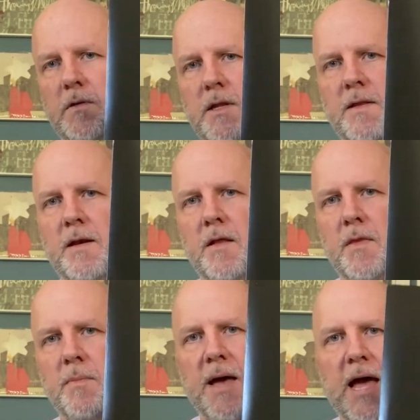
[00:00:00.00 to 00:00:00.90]
and then on the
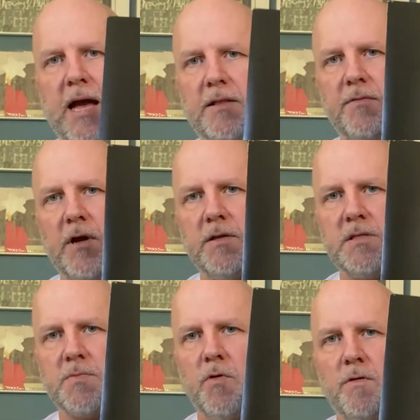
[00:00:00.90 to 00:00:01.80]
back they've got this